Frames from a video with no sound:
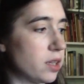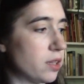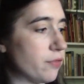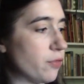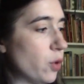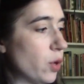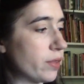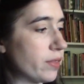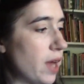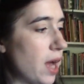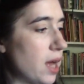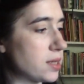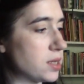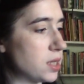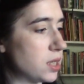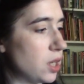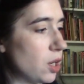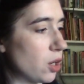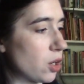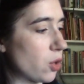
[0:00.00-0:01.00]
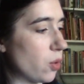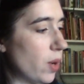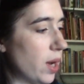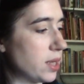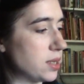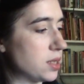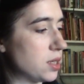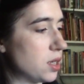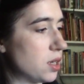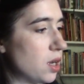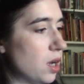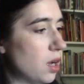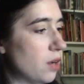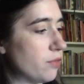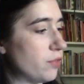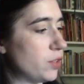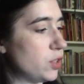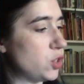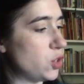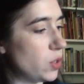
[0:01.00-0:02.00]
The four thousand year Quest
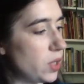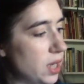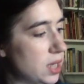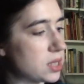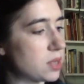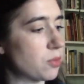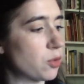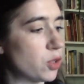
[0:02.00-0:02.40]
of Judaism,